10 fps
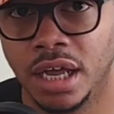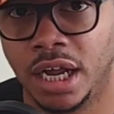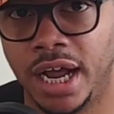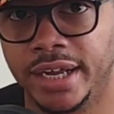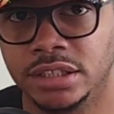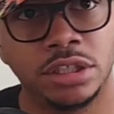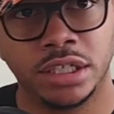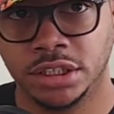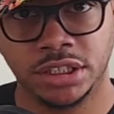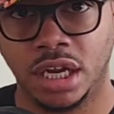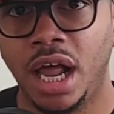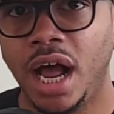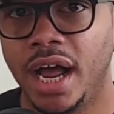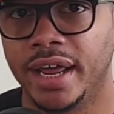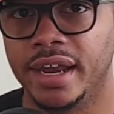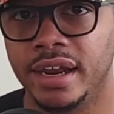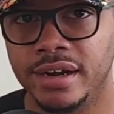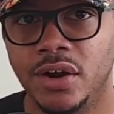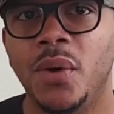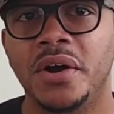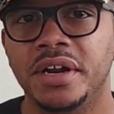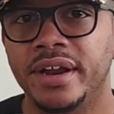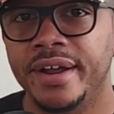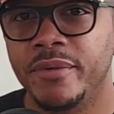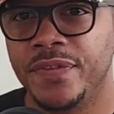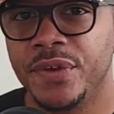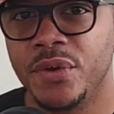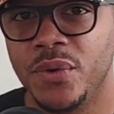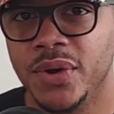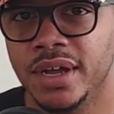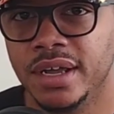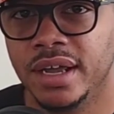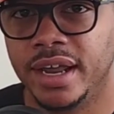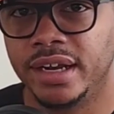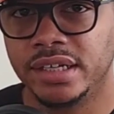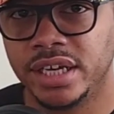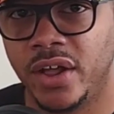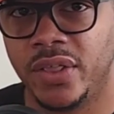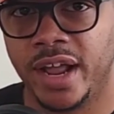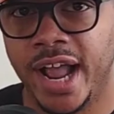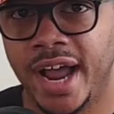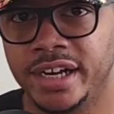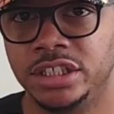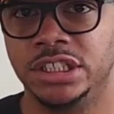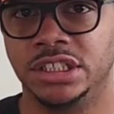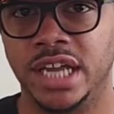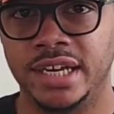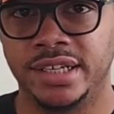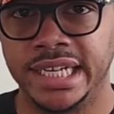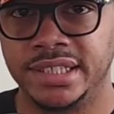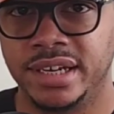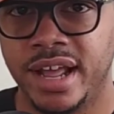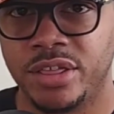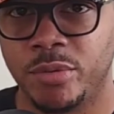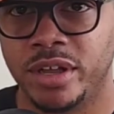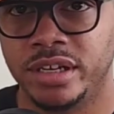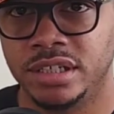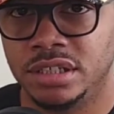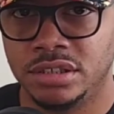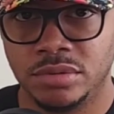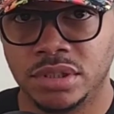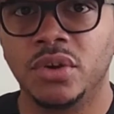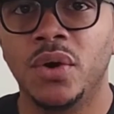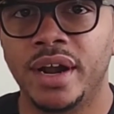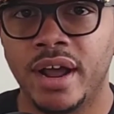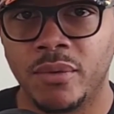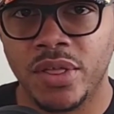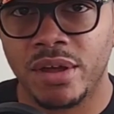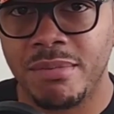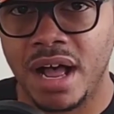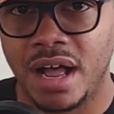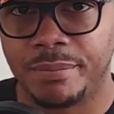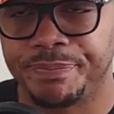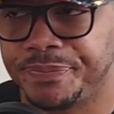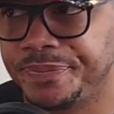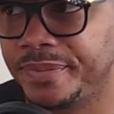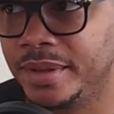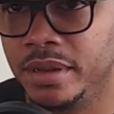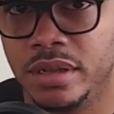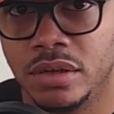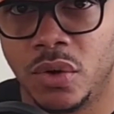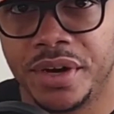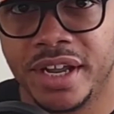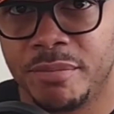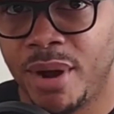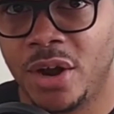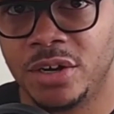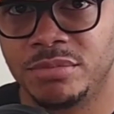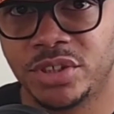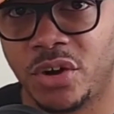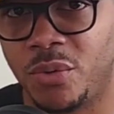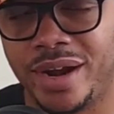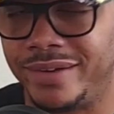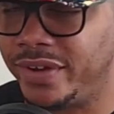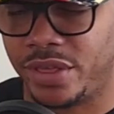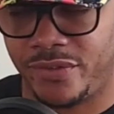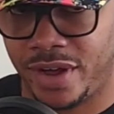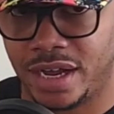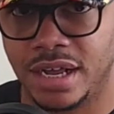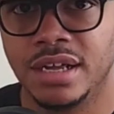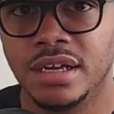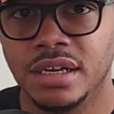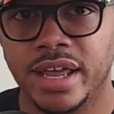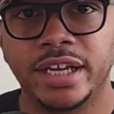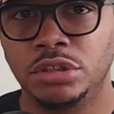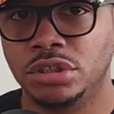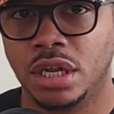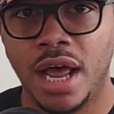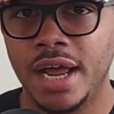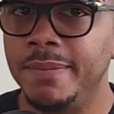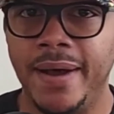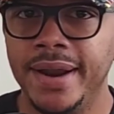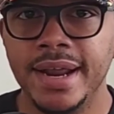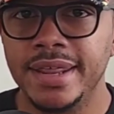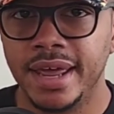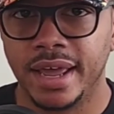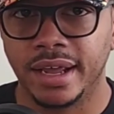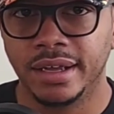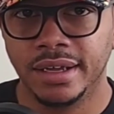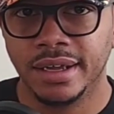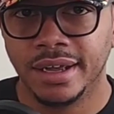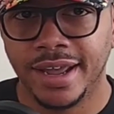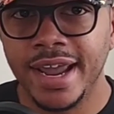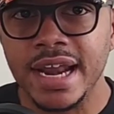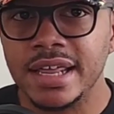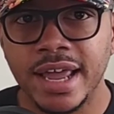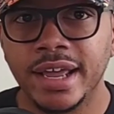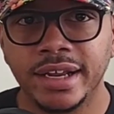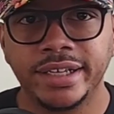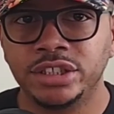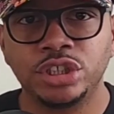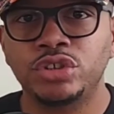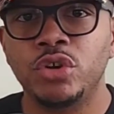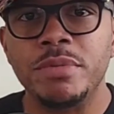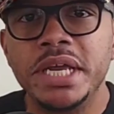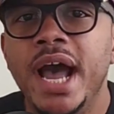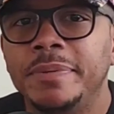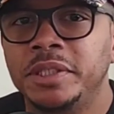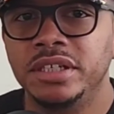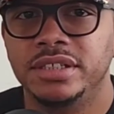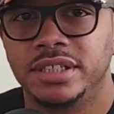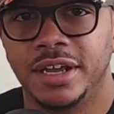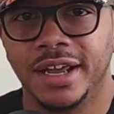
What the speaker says: Like, she could just lie and then go on a date with you and then tell the guy that she just got dick to death with is she was going out with her mom, going to get perms or whatever the fuck. They could just lie about anything. It's just too many options.